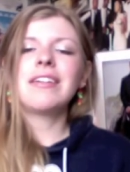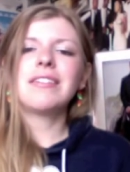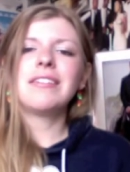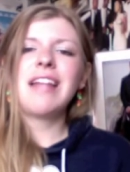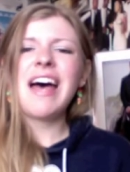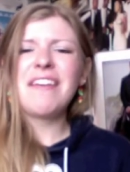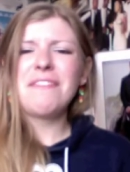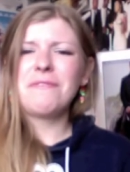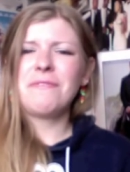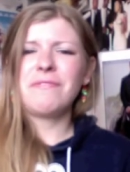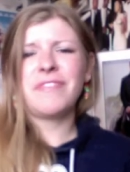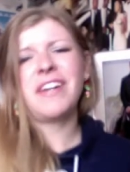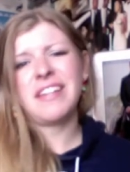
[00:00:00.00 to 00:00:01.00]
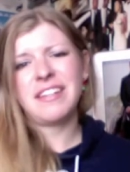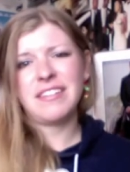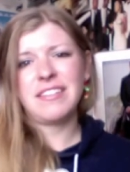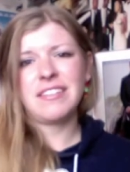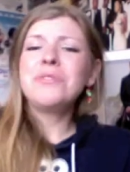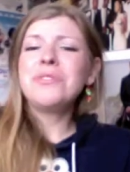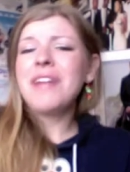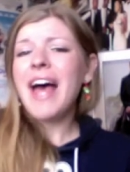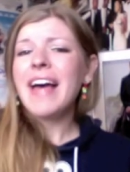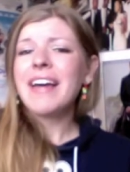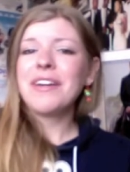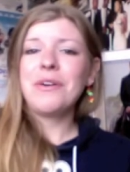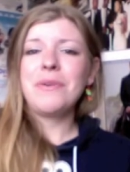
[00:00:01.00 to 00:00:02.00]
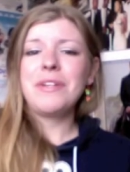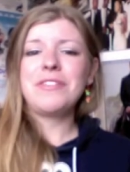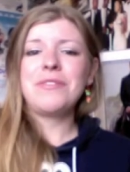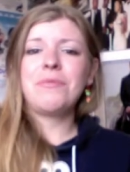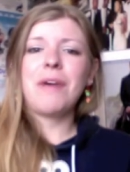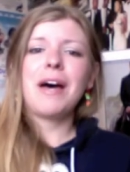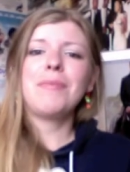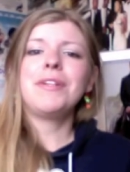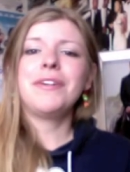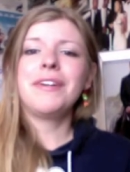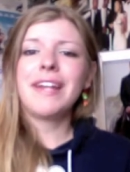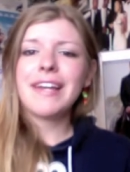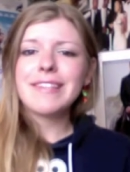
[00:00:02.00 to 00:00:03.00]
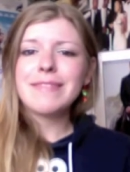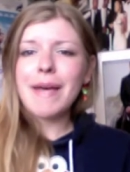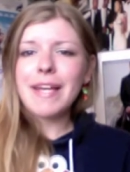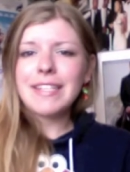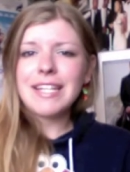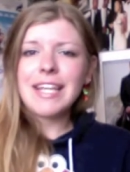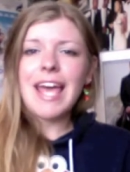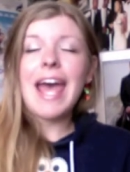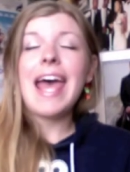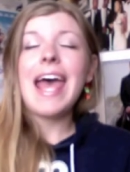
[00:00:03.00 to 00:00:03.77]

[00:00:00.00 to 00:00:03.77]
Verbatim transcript: not fun. Do not go into Robin Hood expecting